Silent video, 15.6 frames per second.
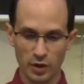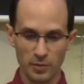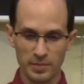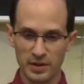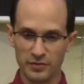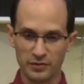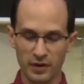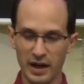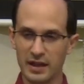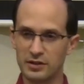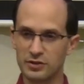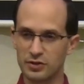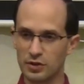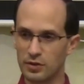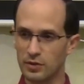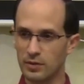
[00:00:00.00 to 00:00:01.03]
be afraid
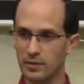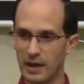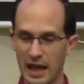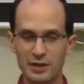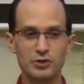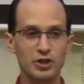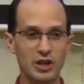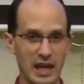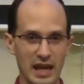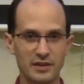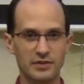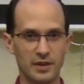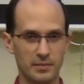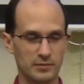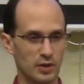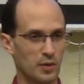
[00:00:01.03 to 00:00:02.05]
to educate them.